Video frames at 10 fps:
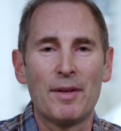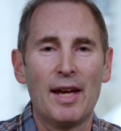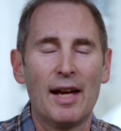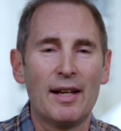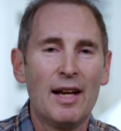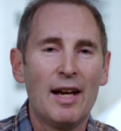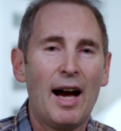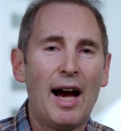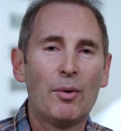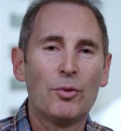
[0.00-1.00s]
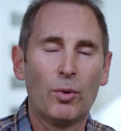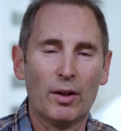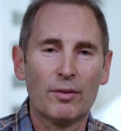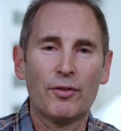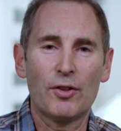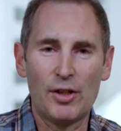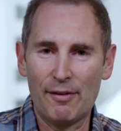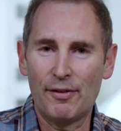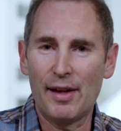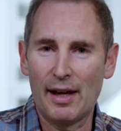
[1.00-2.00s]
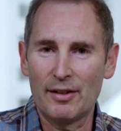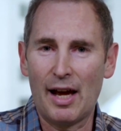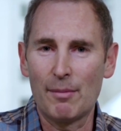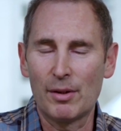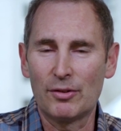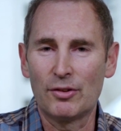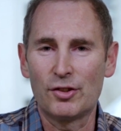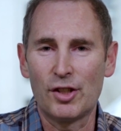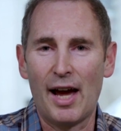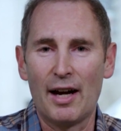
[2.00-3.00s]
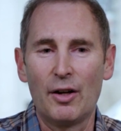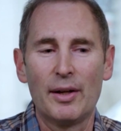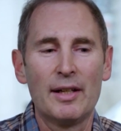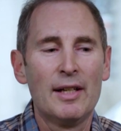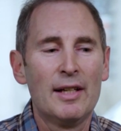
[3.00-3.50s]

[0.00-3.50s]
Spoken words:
And I was working for Jeff at that time as his shadow, and